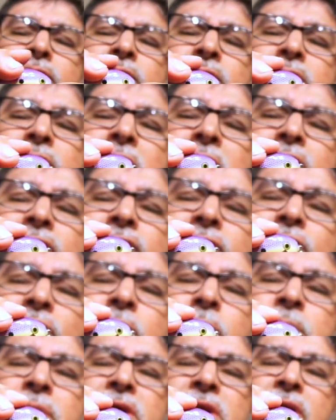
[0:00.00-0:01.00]
Nice little
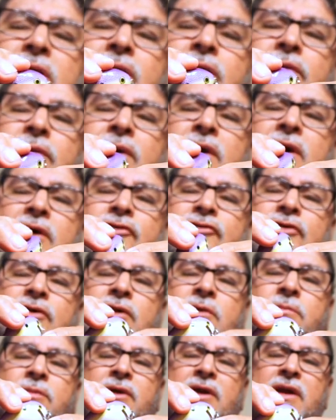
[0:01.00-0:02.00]
beady little eyes
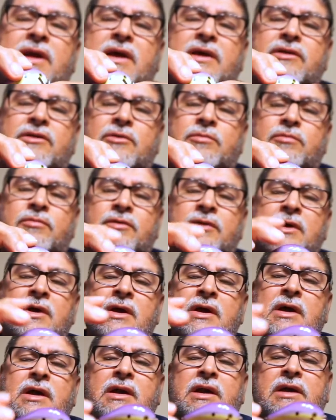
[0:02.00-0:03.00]
on it, but I like the
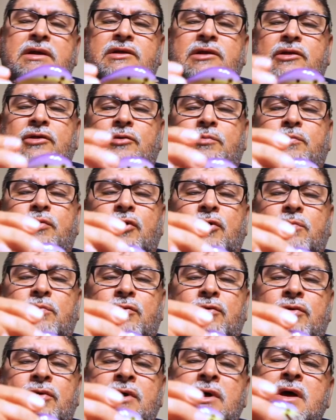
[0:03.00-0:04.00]
little
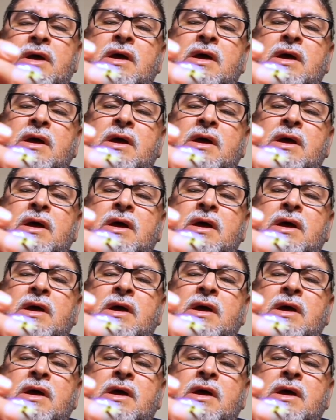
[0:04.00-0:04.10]
purple.